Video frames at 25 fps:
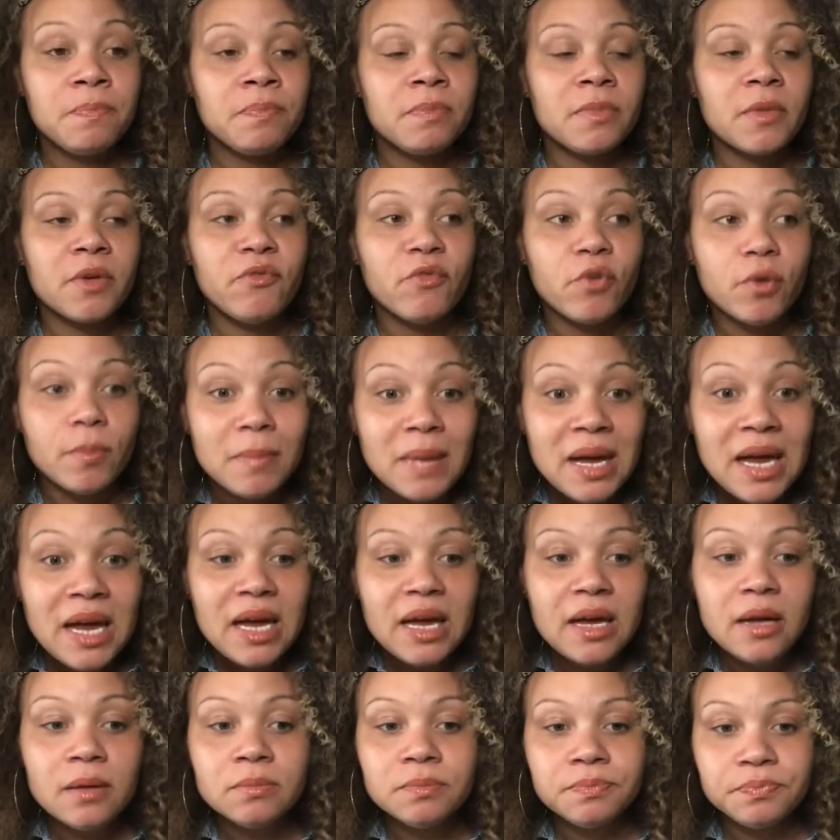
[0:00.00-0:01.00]
For
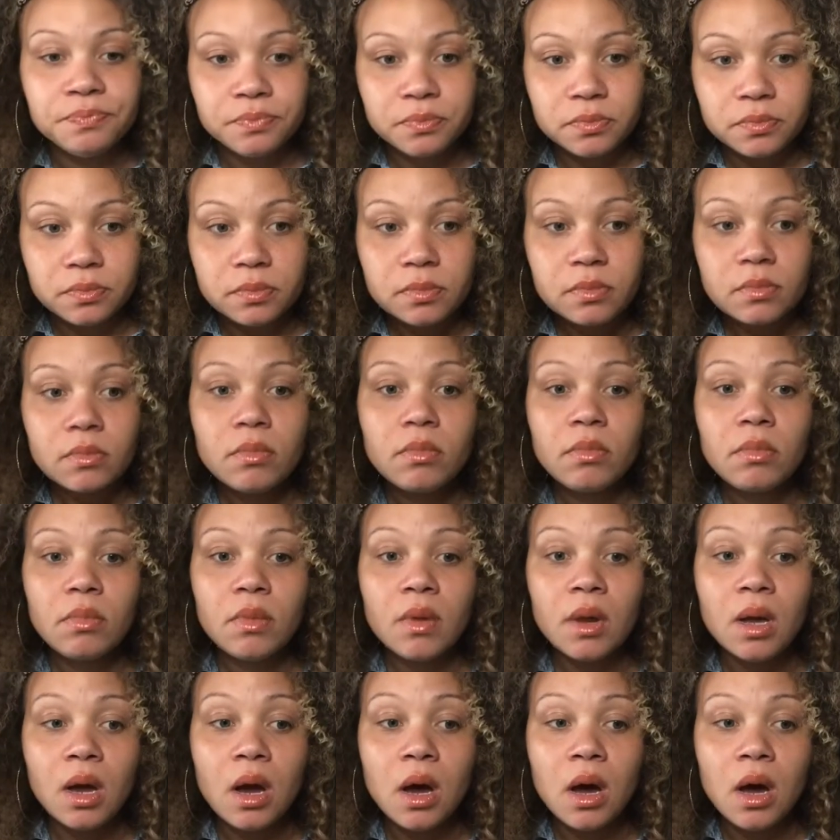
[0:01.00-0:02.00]
me,
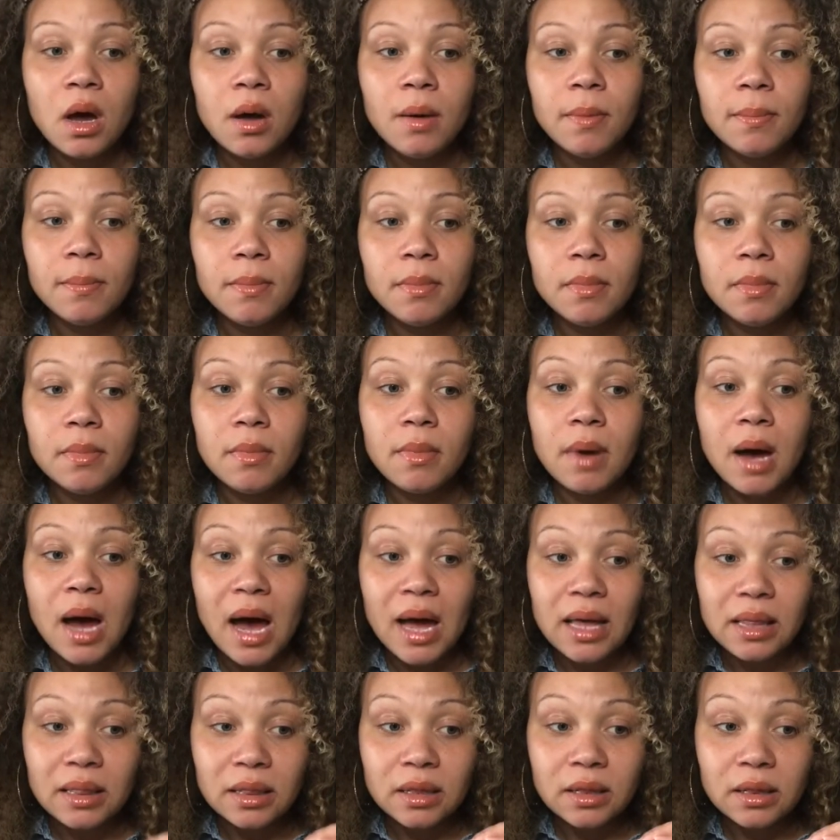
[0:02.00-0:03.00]
I
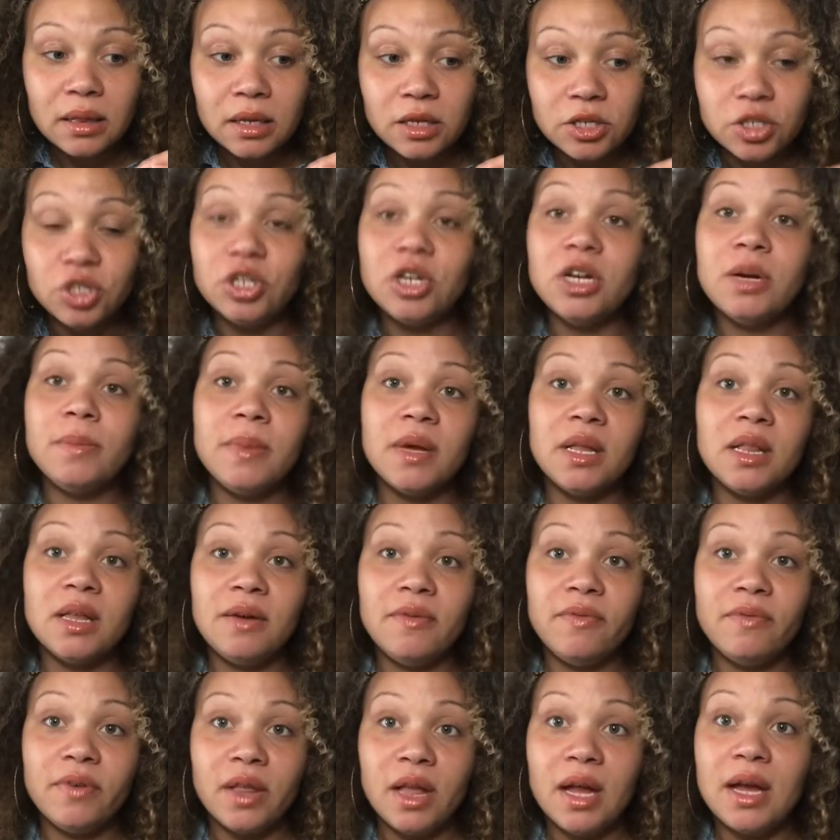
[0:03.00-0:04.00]
legitimately
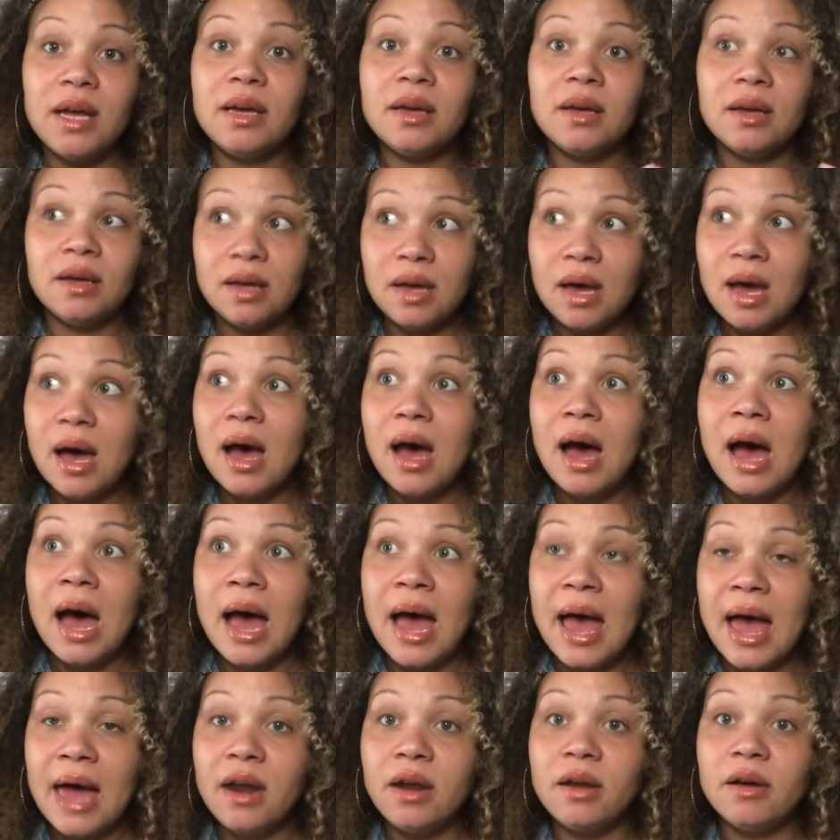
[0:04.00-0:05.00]
feel like I
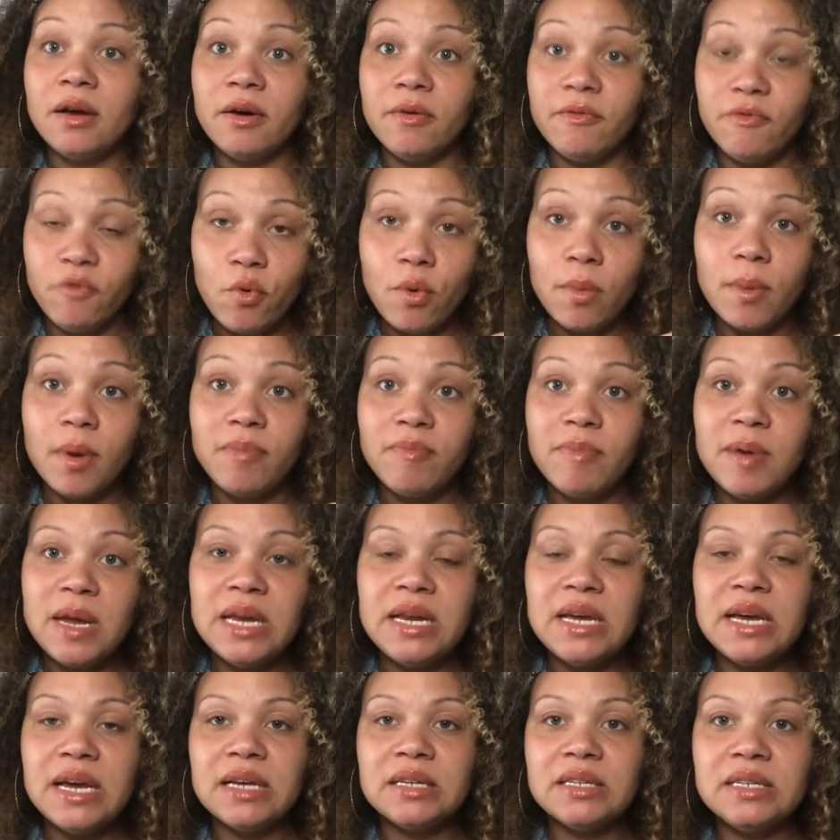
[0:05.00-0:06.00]
had a form of
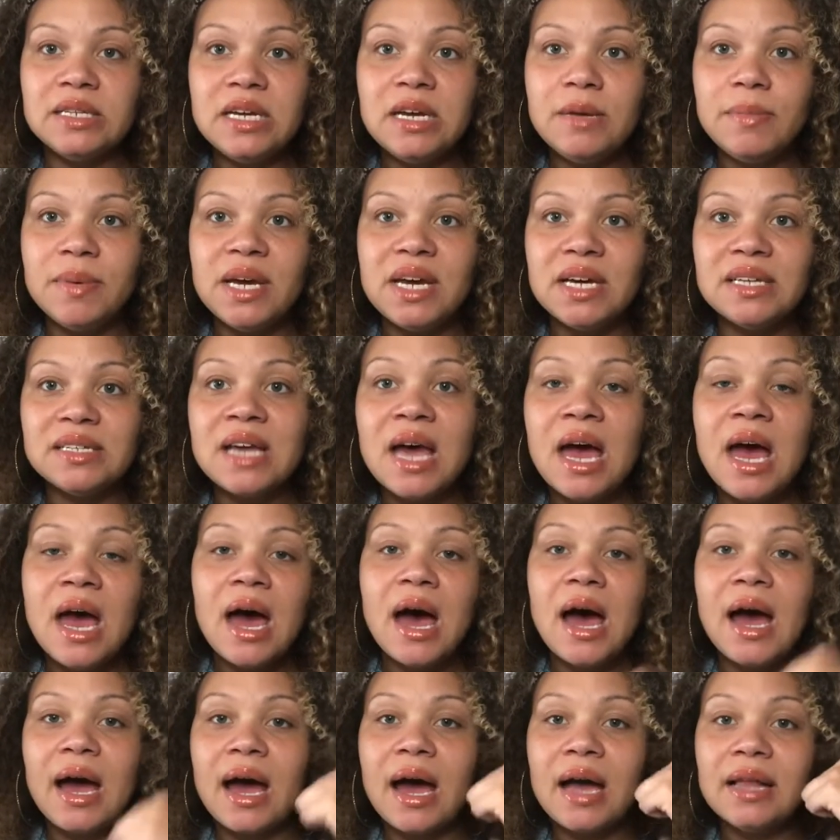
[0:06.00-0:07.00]
PTSD, because
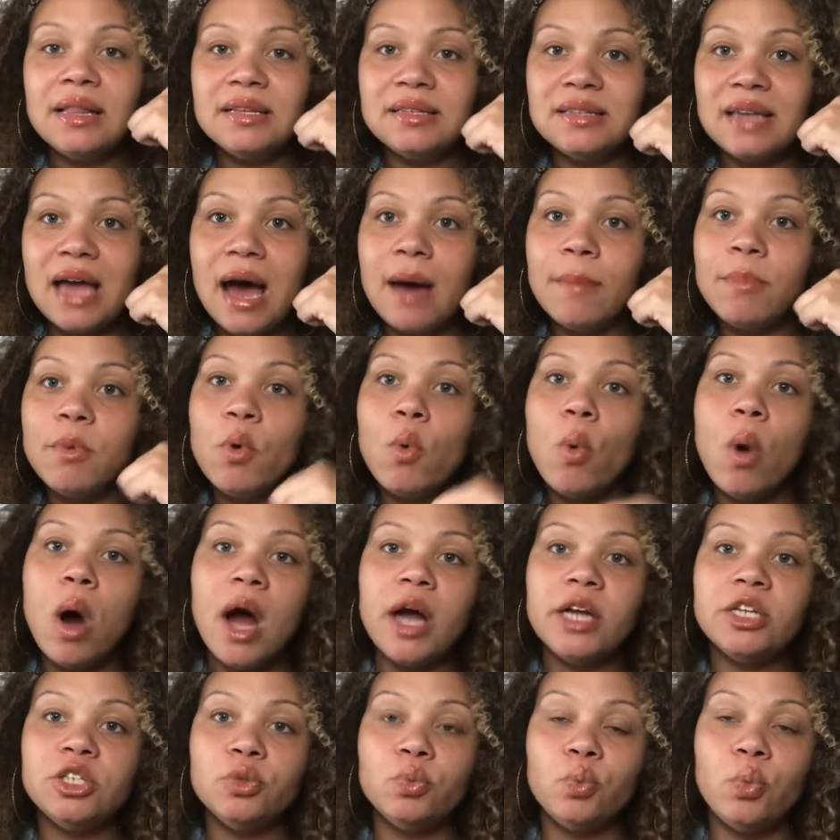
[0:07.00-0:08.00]
I got this Apple
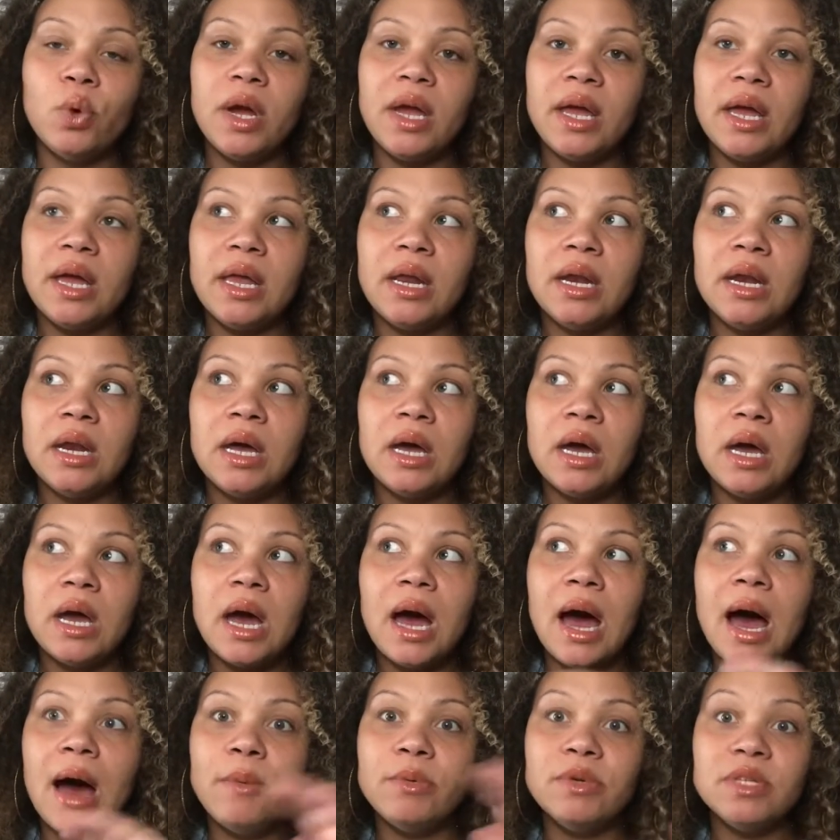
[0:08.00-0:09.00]
Watch when
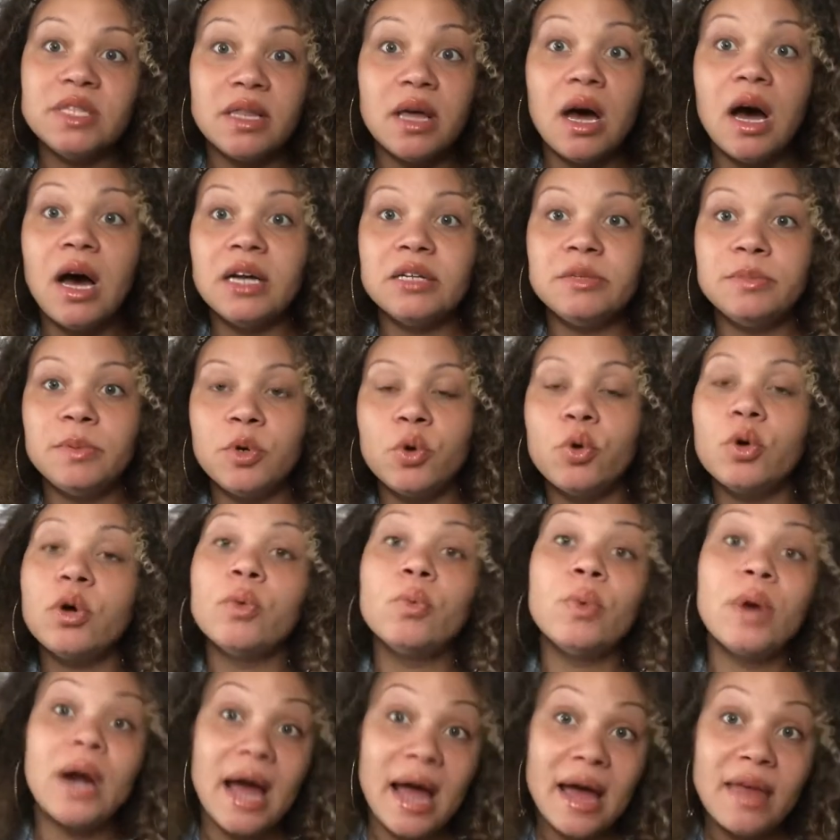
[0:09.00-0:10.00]
I was in the hospital, or
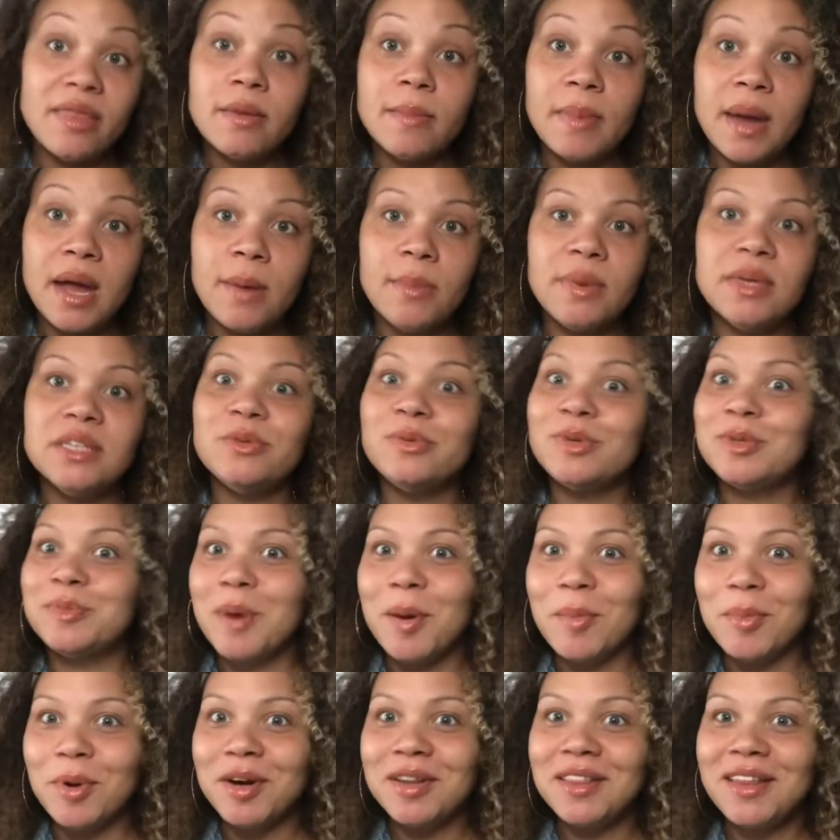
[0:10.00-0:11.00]
when I had the babies. It was my
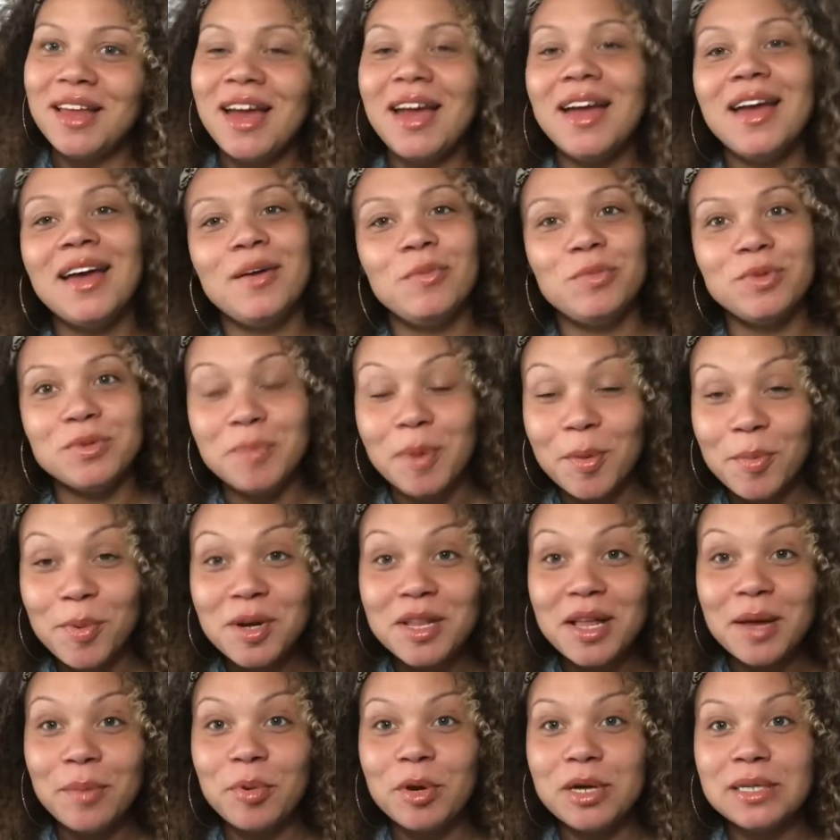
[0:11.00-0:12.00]
birthday, and it was my
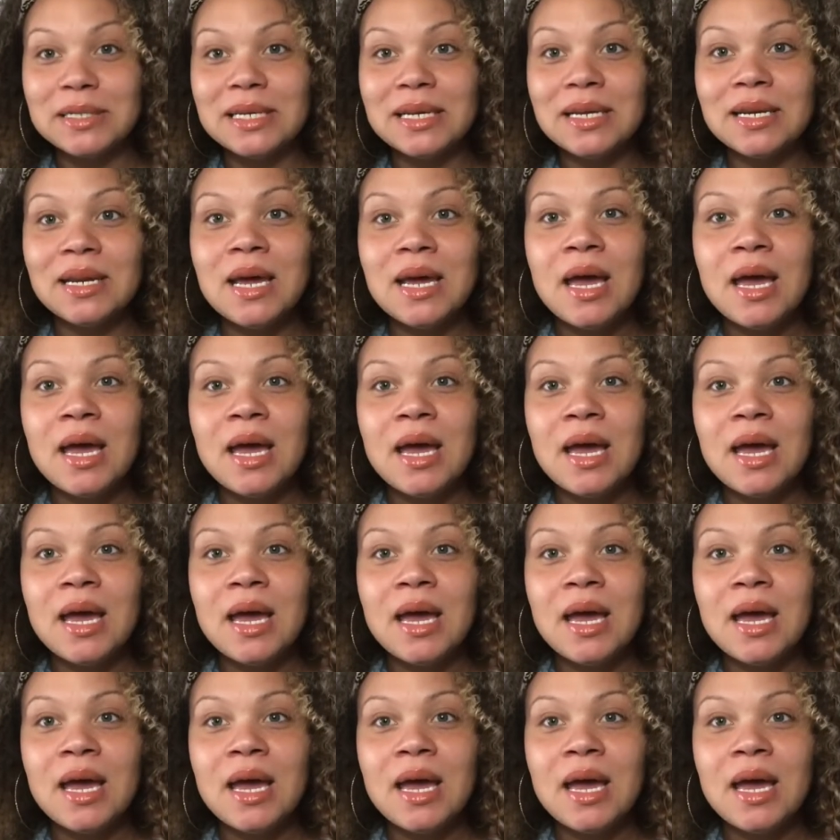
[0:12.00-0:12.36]
birthday present.